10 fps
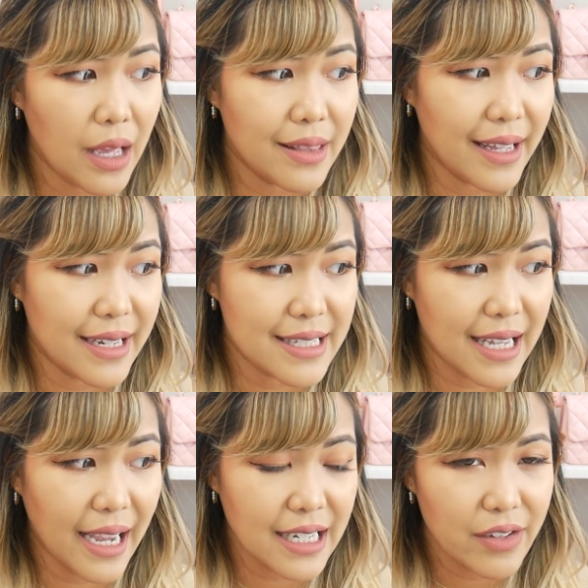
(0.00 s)
that is
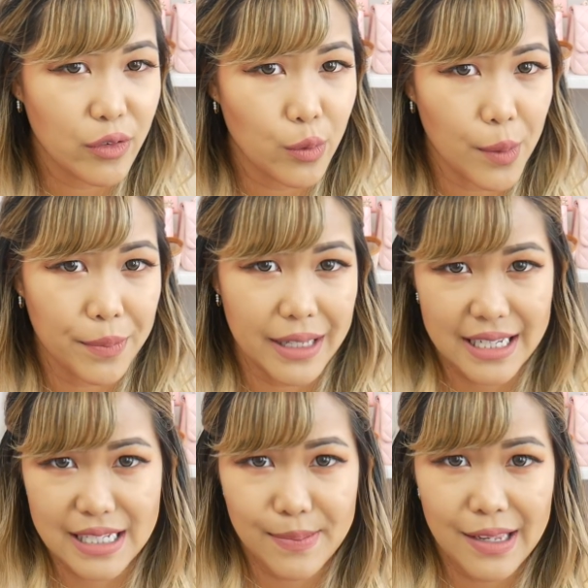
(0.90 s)
kind of a
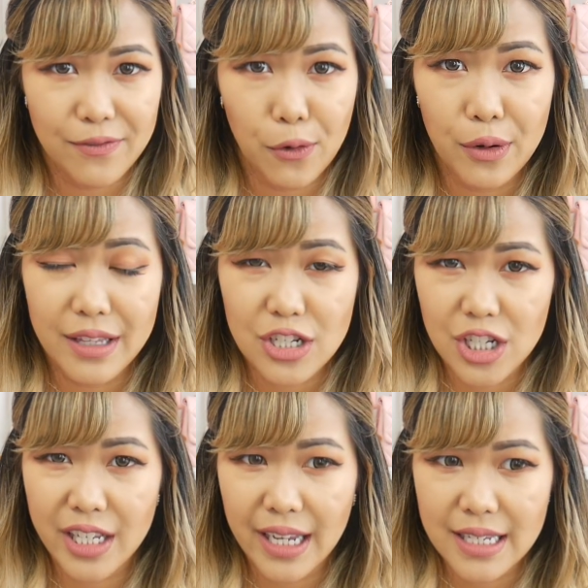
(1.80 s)
replacement for the
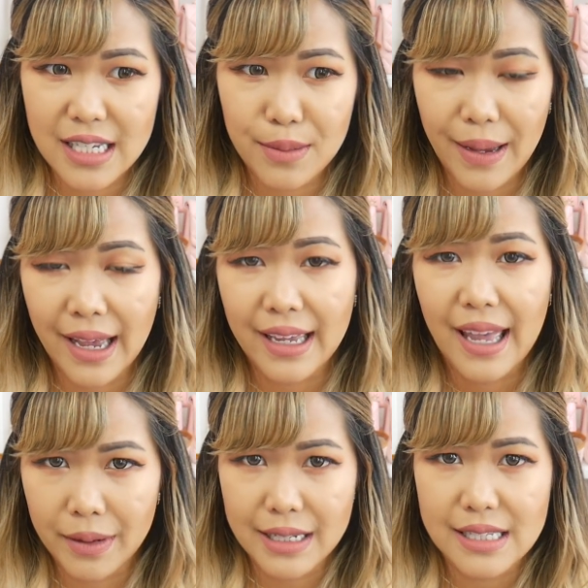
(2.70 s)
Chanel 19 bag,
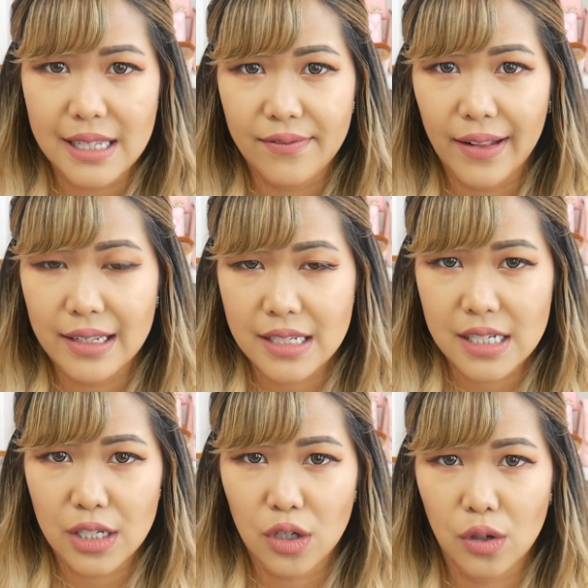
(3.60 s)
but it's the
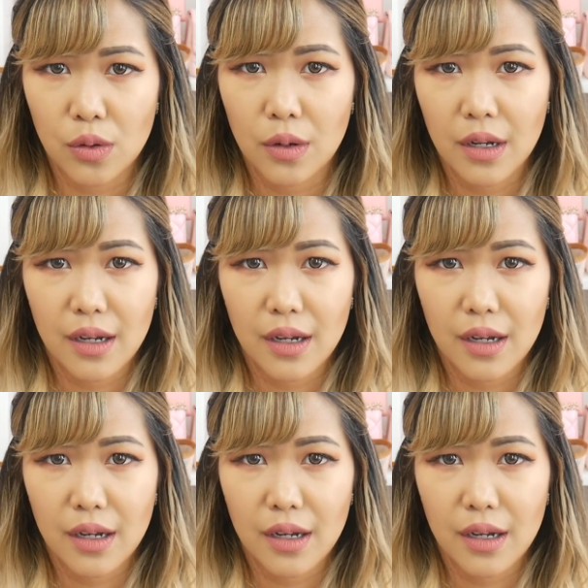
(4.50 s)
Valentino